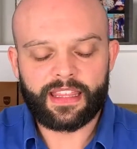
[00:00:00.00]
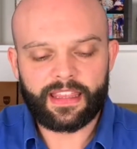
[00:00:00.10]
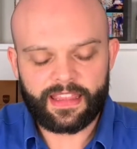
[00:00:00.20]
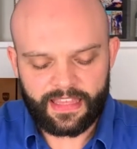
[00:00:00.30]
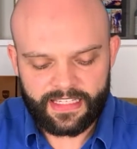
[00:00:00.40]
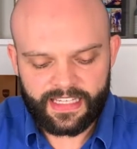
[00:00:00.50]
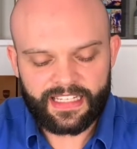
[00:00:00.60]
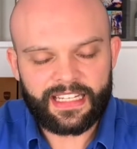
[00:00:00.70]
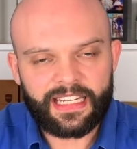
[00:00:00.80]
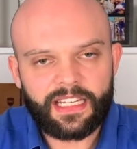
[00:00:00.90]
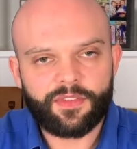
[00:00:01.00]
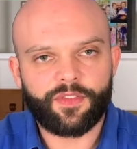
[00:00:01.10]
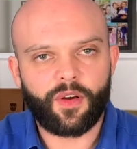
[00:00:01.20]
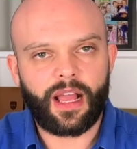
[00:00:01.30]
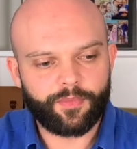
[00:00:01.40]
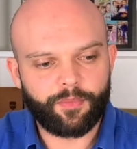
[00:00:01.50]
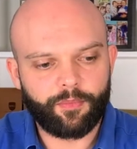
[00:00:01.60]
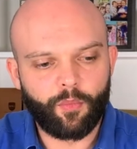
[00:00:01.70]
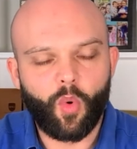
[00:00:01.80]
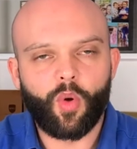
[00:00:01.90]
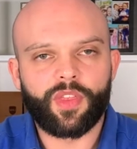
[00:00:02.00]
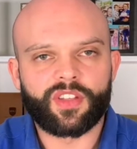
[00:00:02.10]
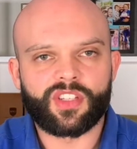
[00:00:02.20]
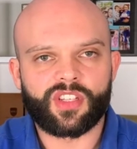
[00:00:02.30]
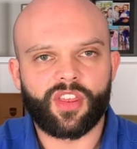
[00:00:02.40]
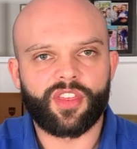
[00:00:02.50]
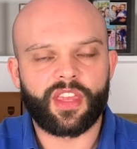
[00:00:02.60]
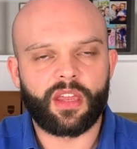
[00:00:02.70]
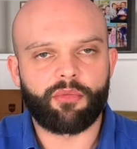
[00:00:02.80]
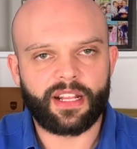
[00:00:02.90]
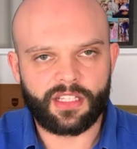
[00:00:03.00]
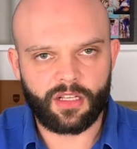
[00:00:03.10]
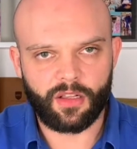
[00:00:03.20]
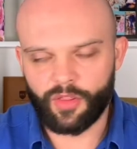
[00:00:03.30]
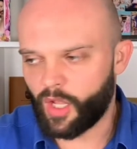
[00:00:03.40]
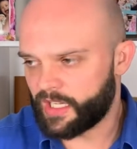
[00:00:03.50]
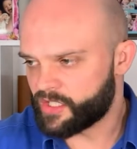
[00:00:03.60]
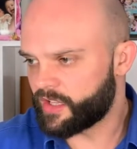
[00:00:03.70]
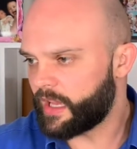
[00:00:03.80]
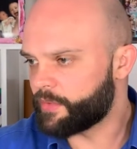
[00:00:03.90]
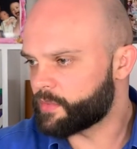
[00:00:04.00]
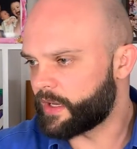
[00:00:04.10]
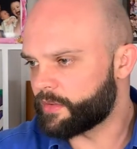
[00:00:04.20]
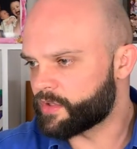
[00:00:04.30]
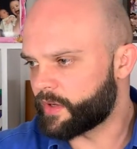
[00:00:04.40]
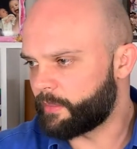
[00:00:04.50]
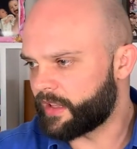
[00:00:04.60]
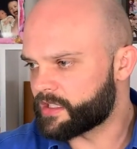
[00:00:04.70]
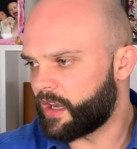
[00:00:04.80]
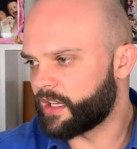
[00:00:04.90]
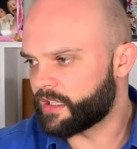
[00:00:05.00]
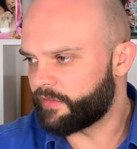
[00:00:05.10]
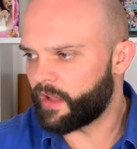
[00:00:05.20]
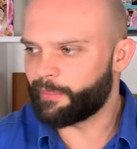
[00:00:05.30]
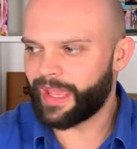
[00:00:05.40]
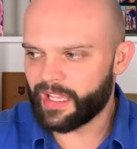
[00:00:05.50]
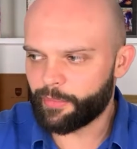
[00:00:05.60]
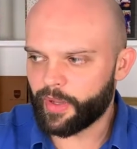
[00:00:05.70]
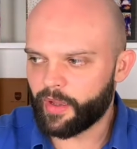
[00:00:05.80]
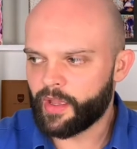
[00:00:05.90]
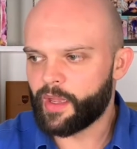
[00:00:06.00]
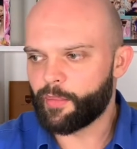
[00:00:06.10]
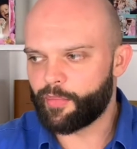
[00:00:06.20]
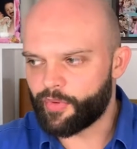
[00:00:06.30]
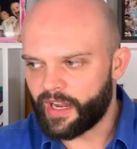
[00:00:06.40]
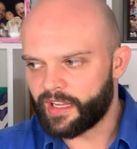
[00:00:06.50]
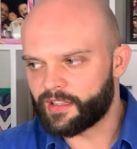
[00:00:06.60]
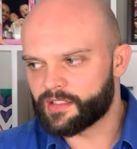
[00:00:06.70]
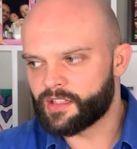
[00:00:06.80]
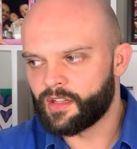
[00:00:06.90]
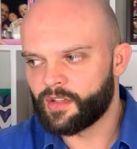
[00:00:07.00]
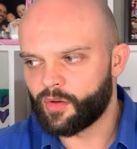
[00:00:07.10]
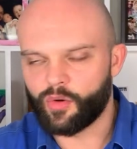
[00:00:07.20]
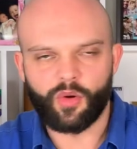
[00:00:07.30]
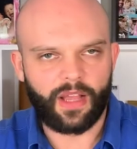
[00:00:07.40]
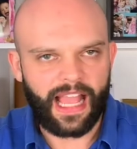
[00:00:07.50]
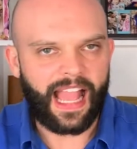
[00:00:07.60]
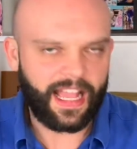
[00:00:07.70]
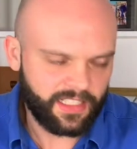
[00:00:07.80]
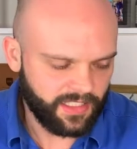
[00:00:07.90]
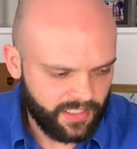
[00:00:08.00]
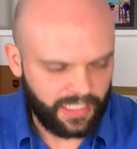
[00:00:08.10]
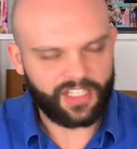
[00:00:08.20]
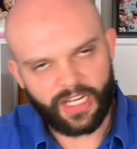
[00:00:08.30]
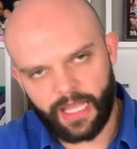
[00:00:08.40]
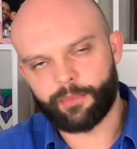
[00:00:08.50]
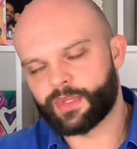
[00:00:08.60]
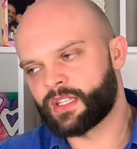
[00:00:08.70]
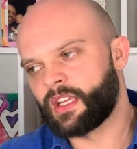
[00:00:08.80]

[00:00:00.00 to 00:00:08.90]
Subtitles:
there's a need for more than just theoretical knowledge. So that was when I was talking about the title of like paper, brains, or /abs.